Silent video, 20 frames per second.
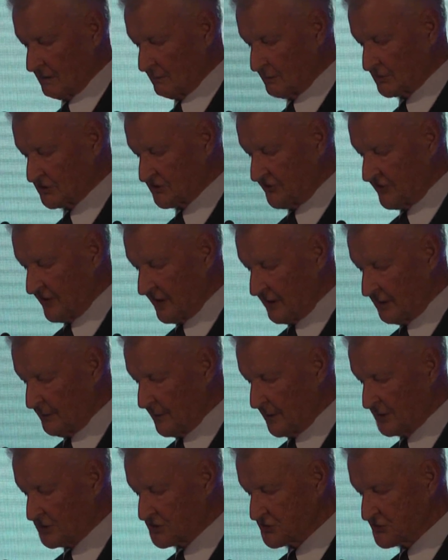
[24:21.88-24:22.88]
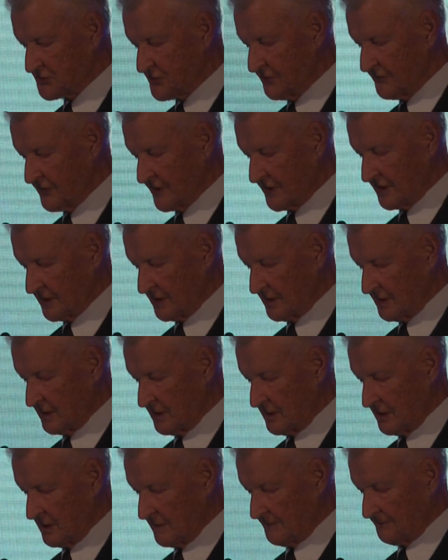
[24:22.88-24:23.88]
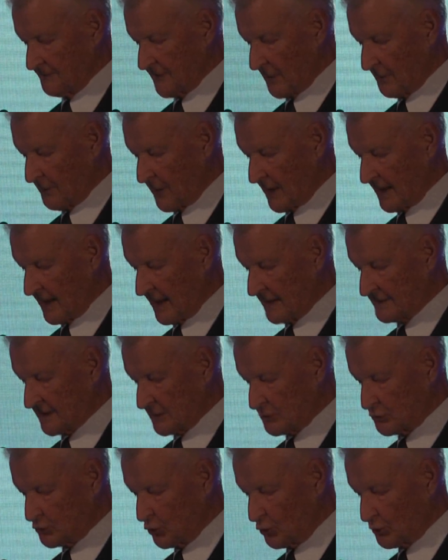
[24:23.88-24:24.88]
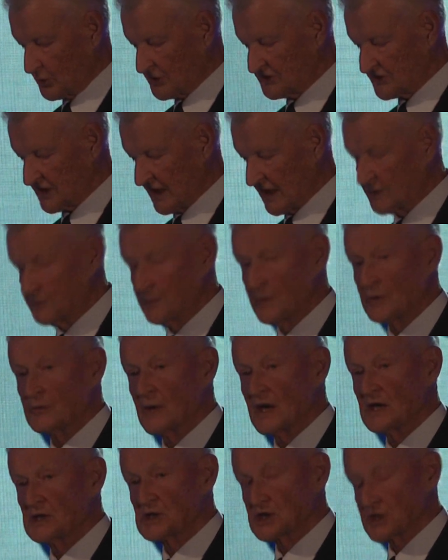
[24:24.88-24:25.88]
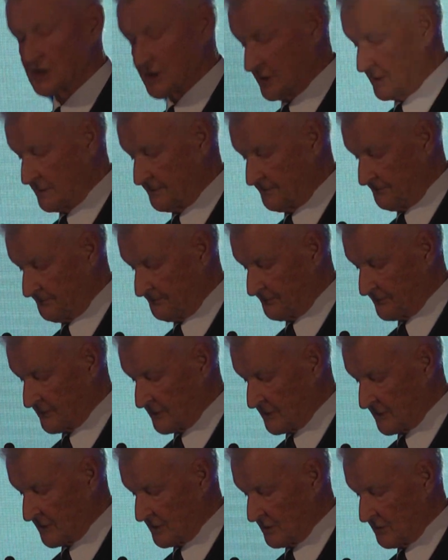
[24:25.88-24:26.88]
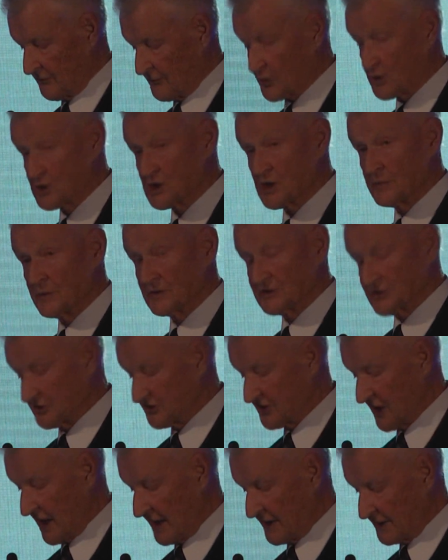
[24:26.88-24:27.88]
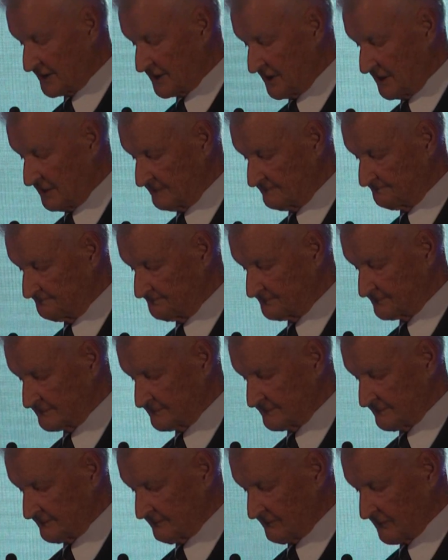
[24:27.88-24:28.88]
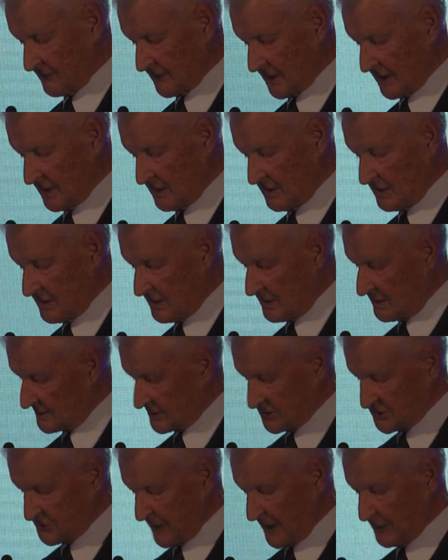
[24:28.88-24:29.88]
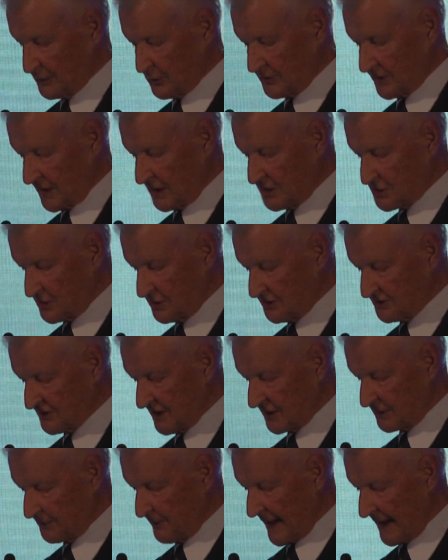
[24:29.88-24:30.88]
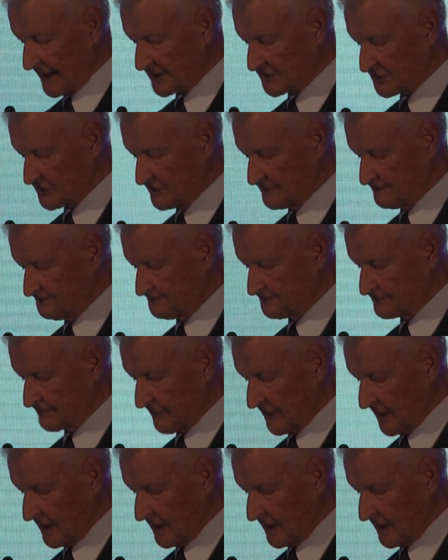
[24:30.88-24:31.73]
was very much driven by Ataturk's admiration for German society. Despite occasional setbacks,